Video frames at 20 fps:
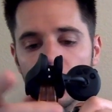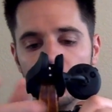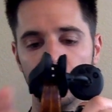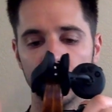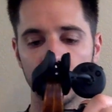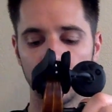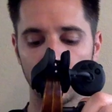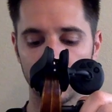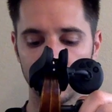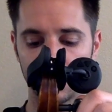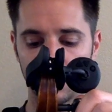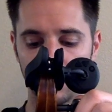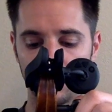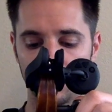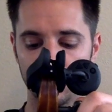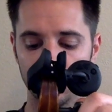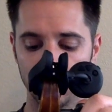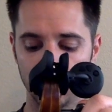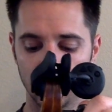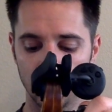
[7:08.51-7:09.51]
because if
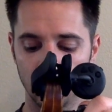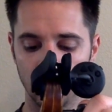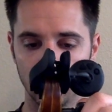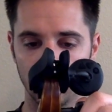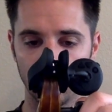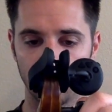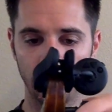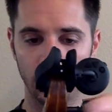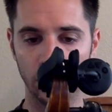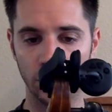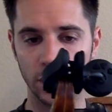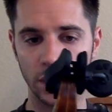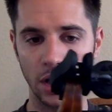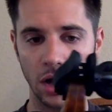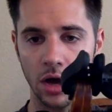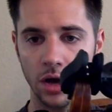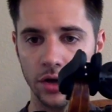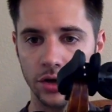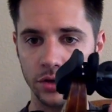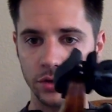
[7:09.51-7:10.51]
you do, you're putting
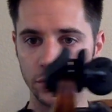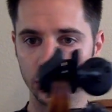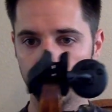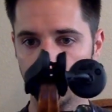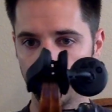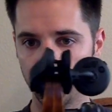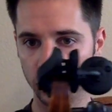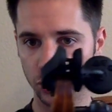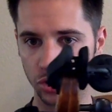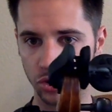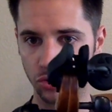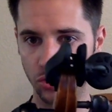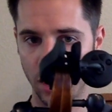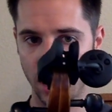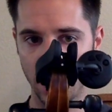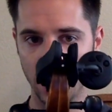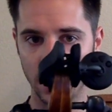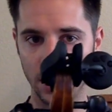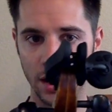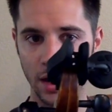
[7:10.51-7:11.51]
undue
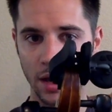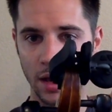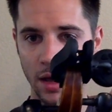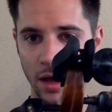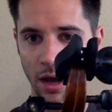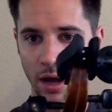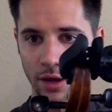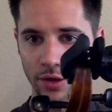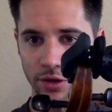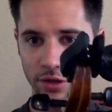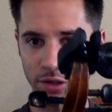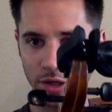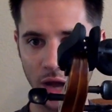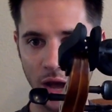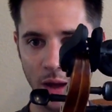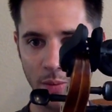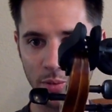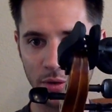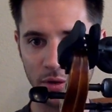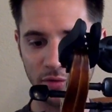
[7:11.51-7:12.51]
strain on the
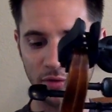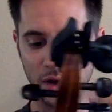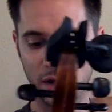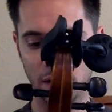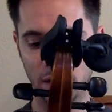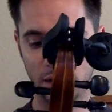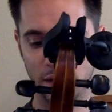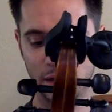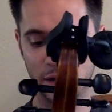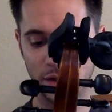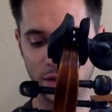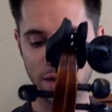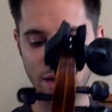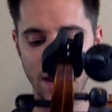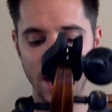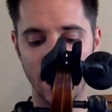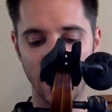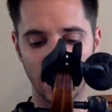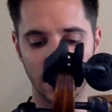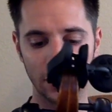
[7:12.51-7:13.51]
top of the violin, on the
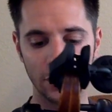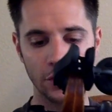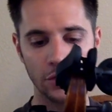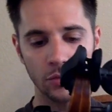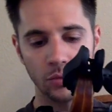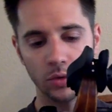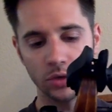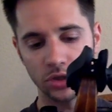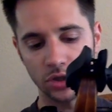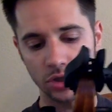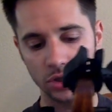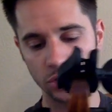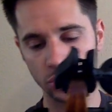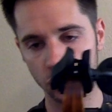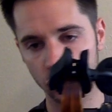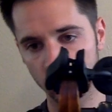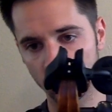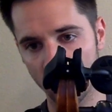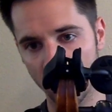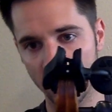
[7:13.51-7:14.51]
neck, which can
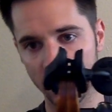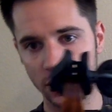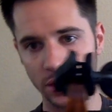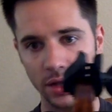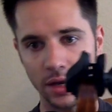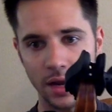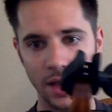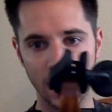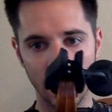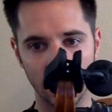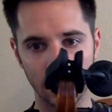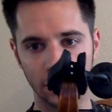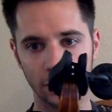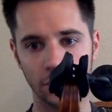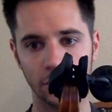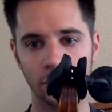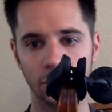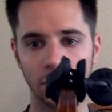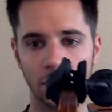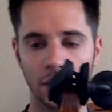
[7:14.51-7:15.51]
strain the neck,
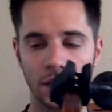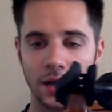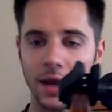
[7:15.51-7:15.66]
okay?